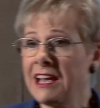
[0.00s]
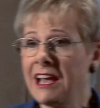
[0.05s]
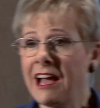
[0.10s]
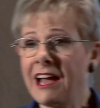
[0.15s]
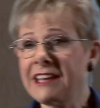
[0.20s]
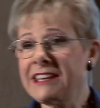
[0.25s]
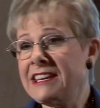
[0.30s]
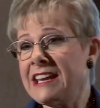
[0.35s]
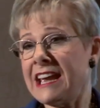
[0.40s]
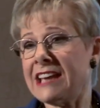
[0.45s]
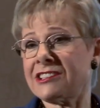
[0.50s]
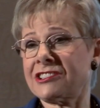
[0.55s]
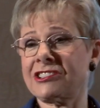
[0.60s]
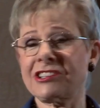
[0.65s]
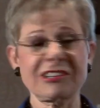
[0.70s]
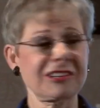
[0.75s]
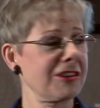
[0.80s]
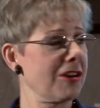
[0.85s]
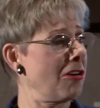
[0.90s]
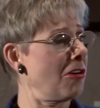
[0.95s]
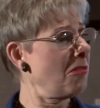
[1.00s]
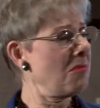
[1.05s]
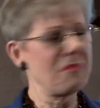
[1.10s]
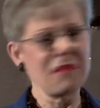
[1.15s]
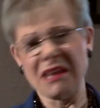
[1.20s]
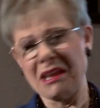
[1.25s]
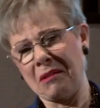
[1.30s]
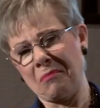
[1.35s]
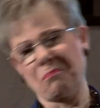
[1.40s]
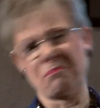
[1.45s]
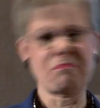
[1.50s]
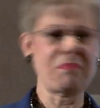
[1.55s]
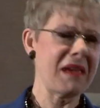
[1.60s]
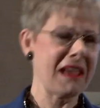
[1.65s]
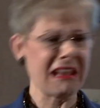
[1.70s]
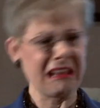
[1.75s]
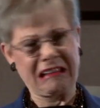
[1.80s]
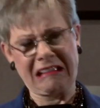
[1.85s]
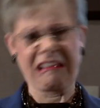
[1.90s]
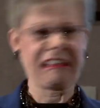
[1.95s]
I guess you call me a
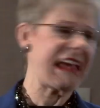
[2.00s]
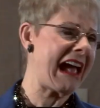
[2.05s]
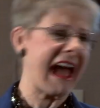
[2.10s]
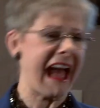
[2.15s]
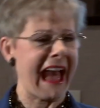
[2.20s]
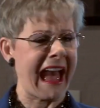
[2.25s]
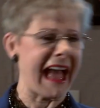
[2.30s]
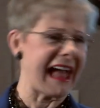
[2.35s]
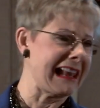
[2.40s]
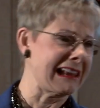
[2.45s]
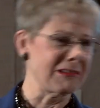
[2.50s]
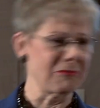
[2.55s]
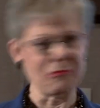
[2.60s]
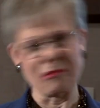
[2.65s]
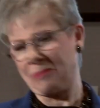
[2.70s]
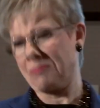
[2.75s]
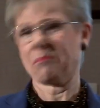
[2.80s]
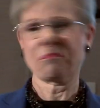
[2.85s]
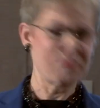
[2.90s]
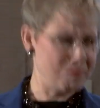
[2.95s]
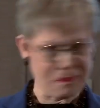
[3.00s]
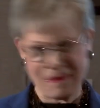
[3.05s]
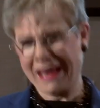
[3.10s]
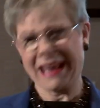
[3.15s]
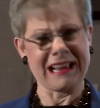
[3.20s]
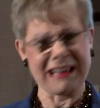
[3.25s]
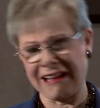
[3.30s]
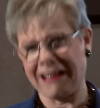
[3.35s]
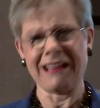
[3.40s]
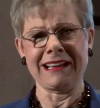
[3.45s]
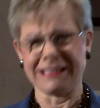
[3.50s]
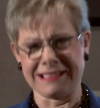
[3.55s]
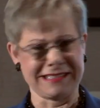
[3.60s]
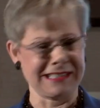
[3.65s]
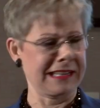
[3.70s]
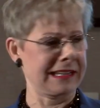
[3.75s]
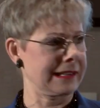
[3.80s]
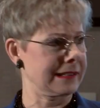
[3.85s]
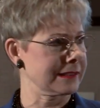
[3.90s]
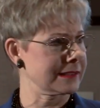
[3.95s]
big gal with big
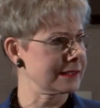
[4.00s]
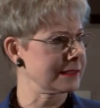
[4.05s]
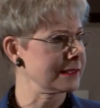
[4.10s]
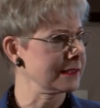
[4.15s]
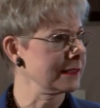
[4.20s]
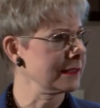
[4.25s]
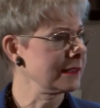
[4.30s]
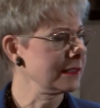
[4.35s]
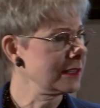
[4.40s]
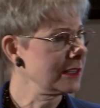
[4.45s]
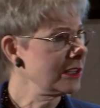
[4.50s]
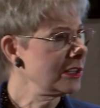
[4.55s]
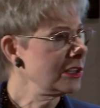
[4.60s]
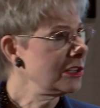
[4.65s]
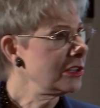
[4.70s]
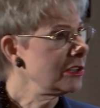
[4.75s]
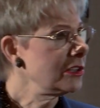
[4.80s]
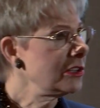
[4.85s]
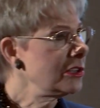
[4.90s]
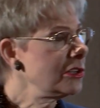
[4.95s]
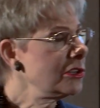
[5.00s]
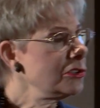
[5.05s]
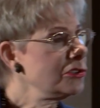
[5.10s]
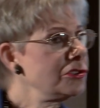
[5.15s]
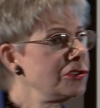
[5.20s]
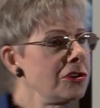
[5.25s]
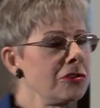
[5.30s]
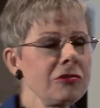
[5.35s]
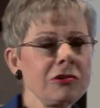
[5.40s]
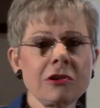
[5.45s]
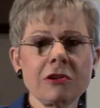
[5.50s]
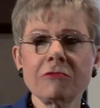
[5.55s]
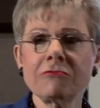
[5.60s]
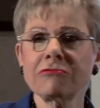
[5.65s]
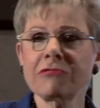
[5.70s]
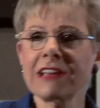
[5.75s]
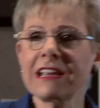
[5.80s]
ideas. Do you